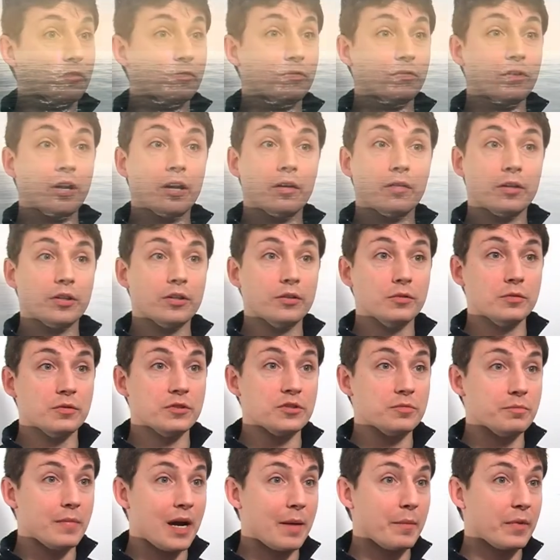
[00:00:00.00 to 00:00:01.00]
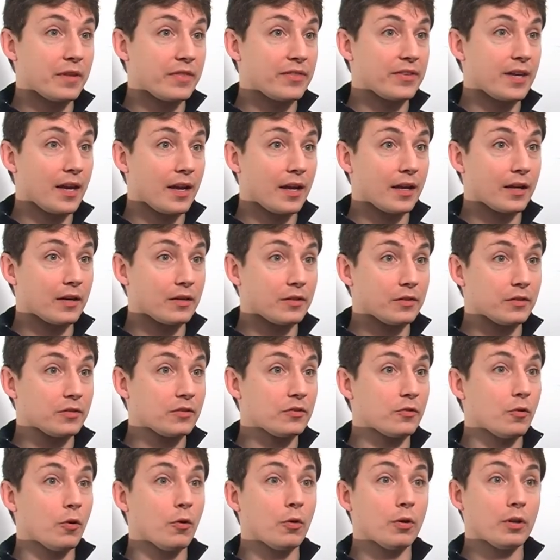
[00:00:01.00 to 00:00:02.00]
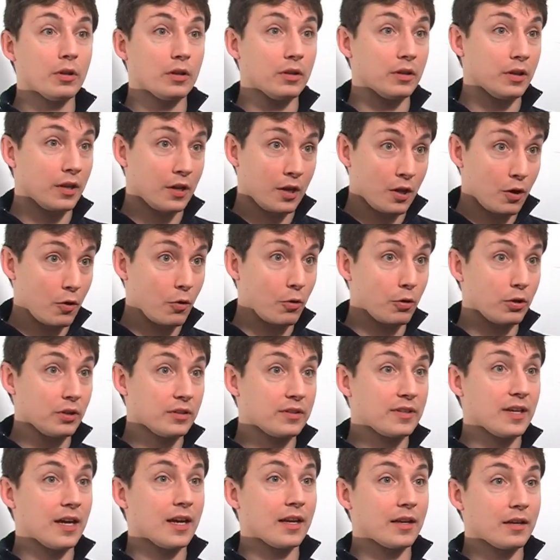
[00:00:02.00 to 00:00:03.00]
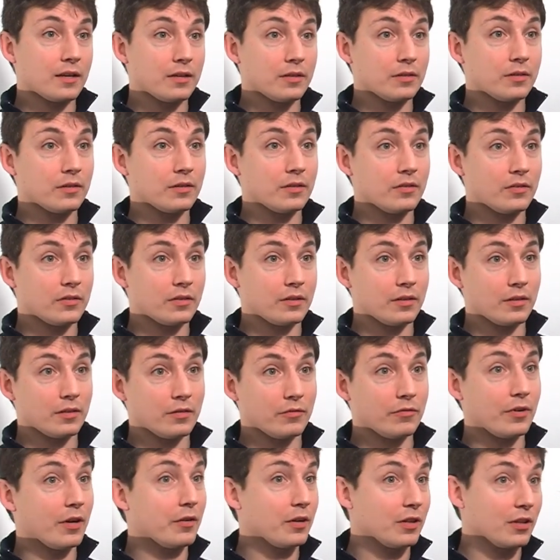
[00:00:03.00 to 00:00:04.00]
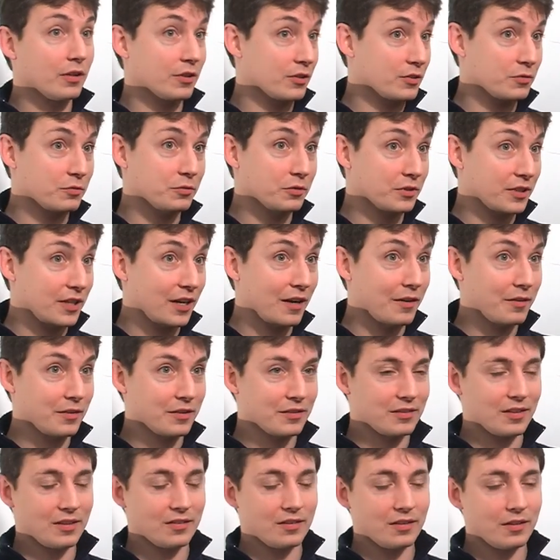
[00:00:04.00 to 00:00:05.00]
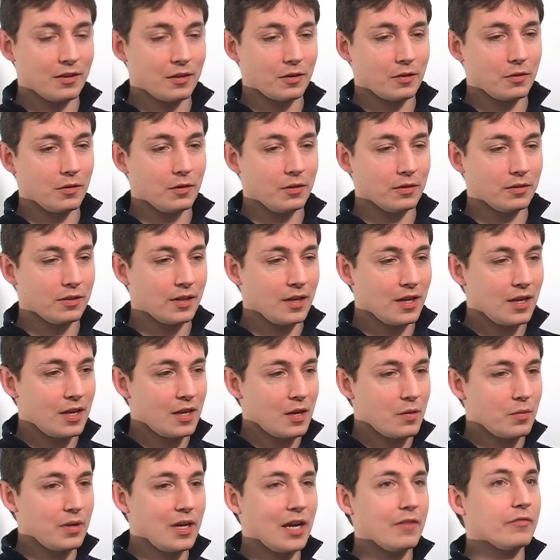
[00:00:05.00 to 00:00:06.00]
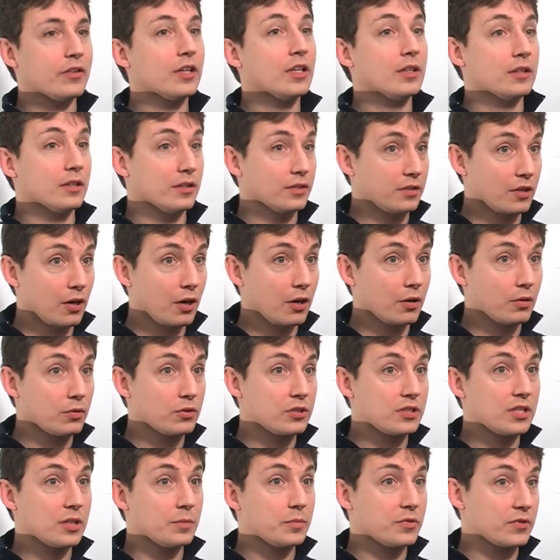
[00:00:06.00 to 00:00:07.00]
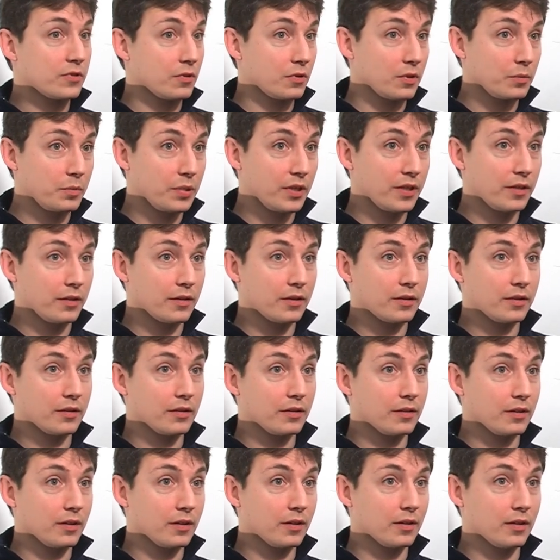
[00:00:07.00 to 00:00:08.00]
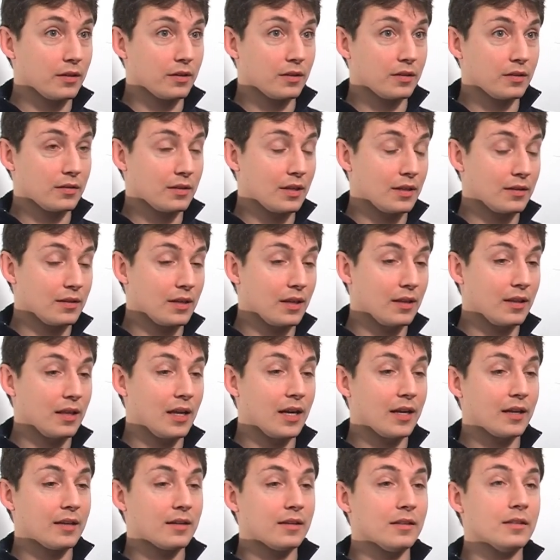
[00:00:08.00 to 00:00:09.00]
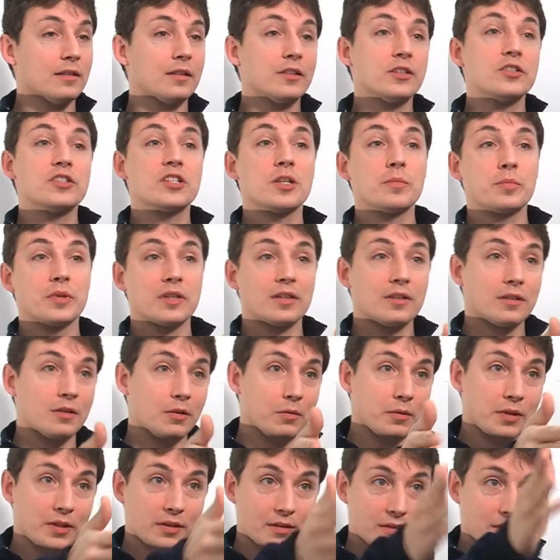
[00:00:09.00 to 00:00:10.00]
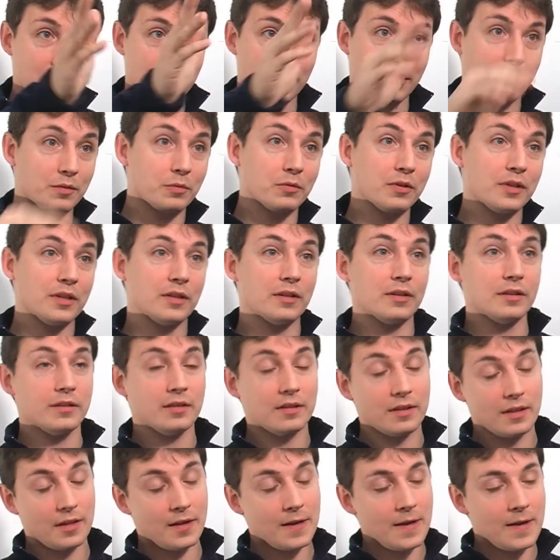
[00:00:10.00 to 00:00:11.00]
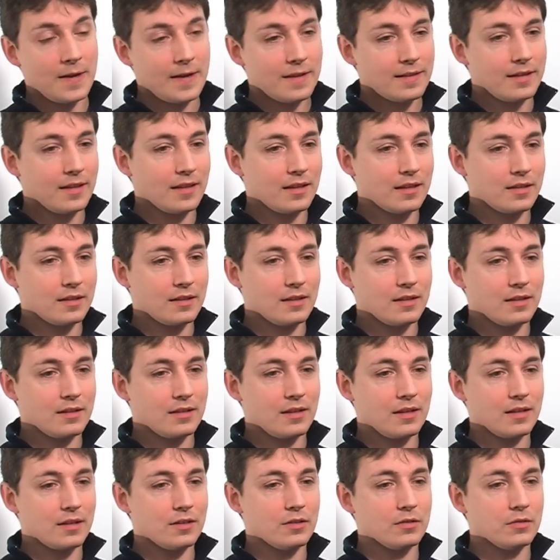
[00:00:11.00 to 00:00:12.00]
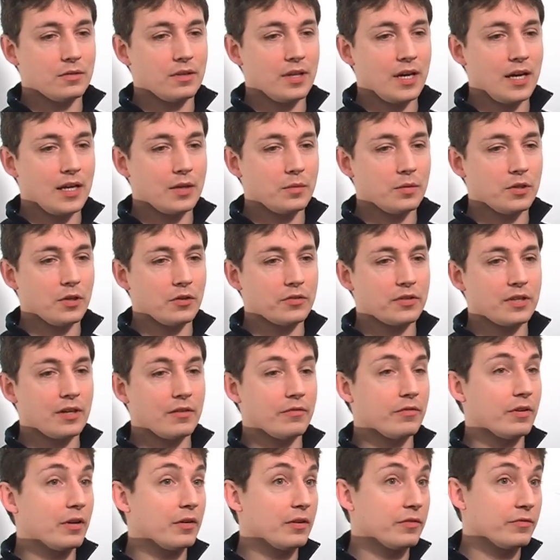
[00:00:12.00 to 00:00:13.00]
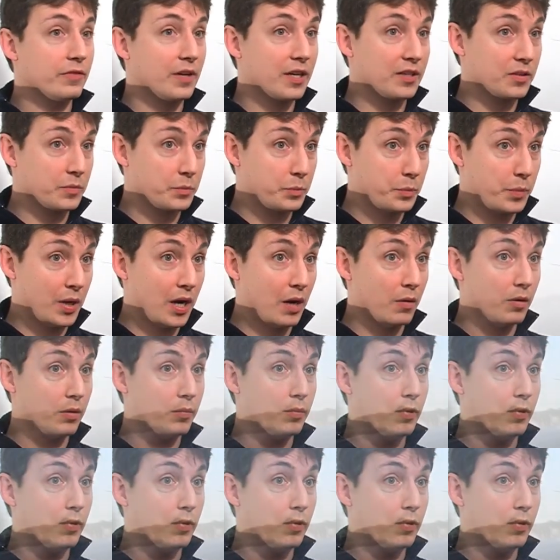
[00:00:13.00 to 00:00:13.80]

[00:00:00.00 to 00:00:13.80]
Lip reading: very huge mammoth tankers, oil tankers, very large crude carriers as they are called. We have inland cargo ships, so the player can that like inland shipping, going through inland, they can do that. We also have very fast power